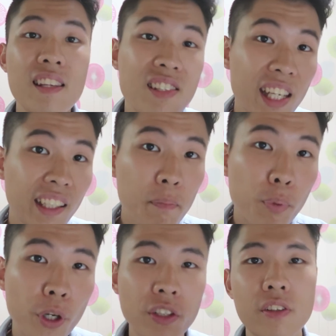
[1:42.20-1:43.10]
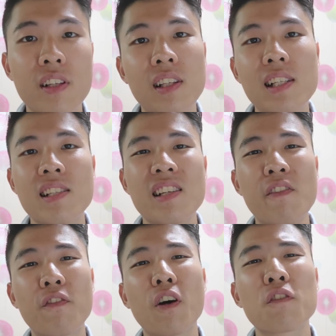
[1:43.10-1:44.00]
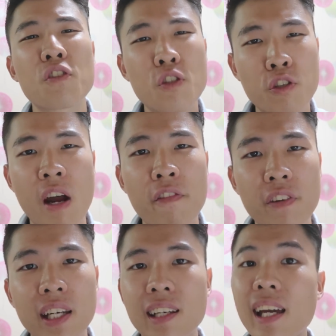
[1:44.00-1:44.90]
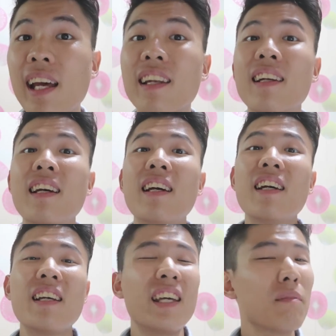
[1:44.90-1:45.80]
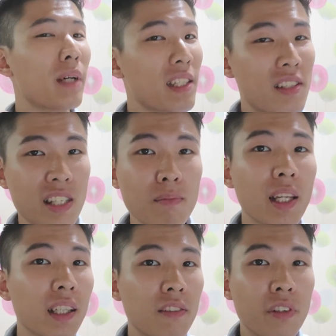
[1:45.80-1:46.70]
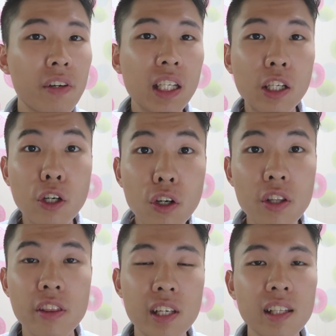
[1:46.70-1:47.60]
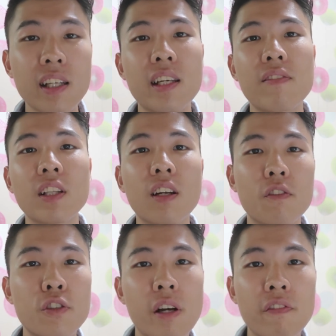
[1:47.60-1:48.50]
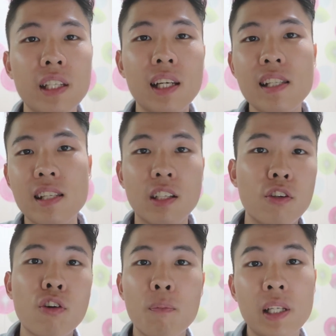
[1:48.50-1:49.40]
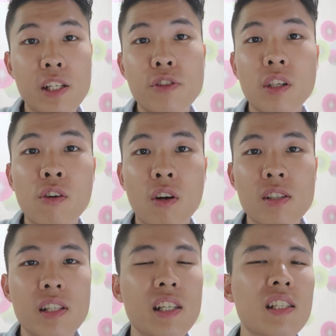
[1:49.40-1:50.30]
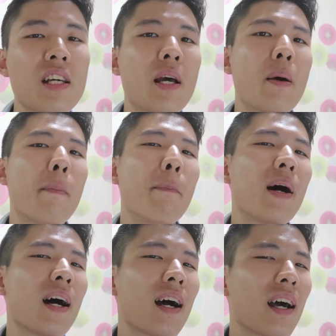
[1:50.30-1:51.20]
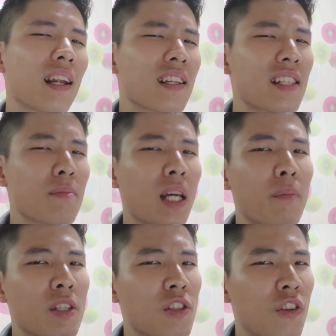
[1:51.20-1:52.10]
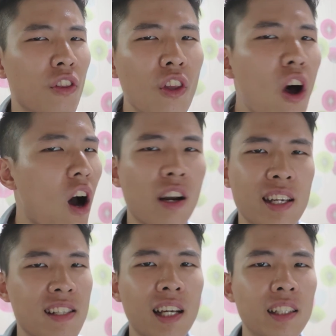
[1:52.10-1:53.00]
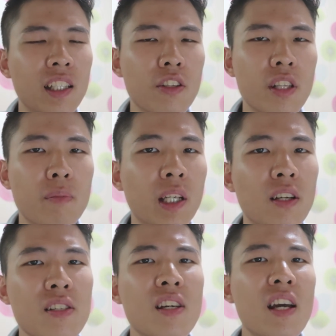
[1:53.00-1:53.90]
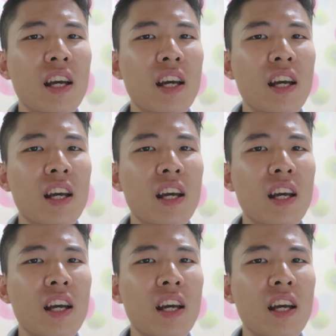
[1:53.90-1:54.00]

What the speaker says: The second point on the list involves traffic, and it might seem like a very good thing that they have a lot of traffic lights and pedestrian crossings, but at the same time it's not exactly a good thing because